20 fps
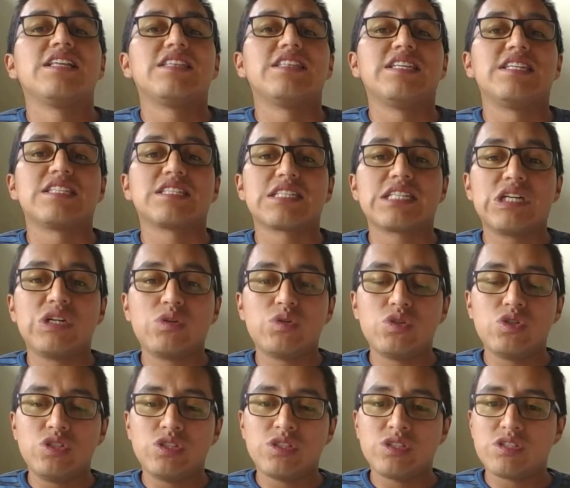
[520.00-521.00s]

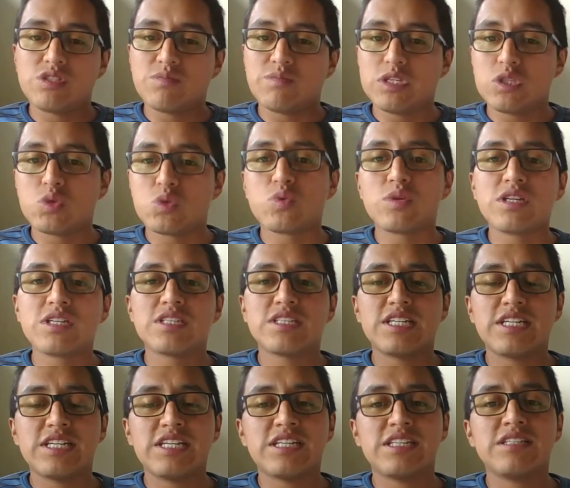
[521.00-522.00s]
discussions between
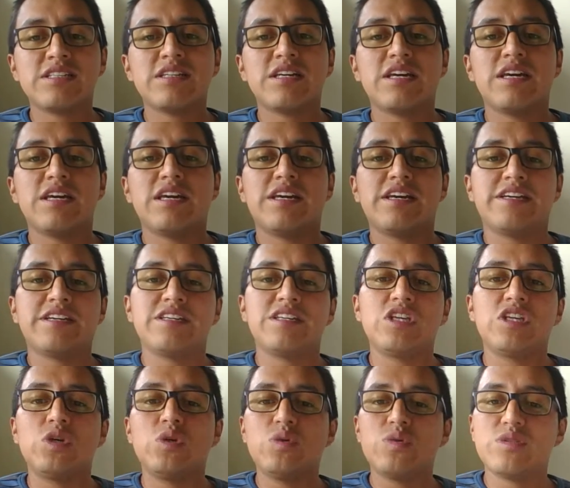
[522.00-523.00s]
them and
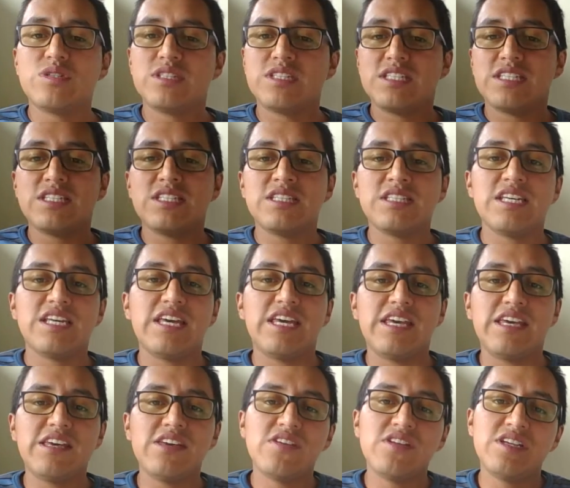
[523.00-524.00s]
using
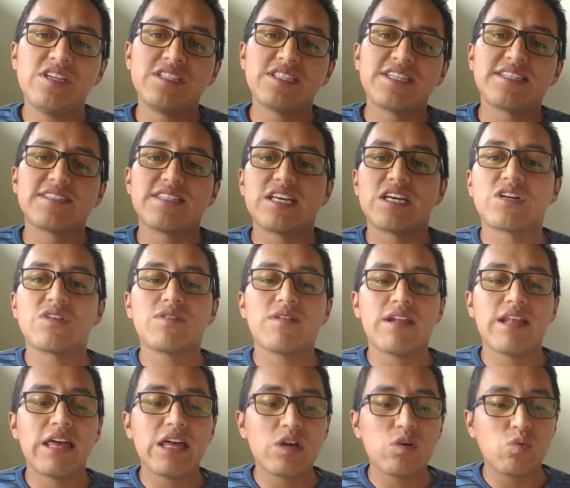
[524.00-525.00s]
English as second
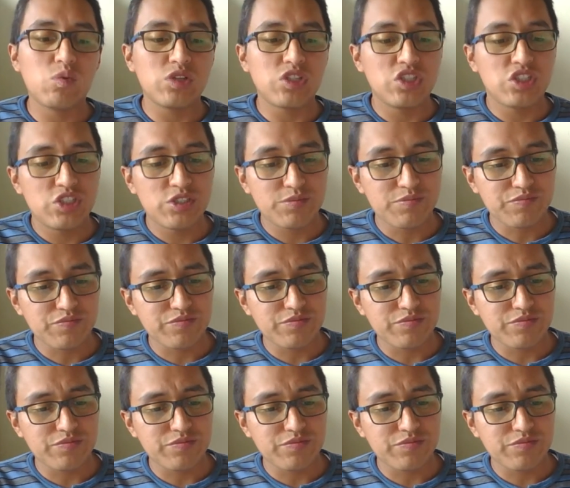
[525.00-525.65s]
language.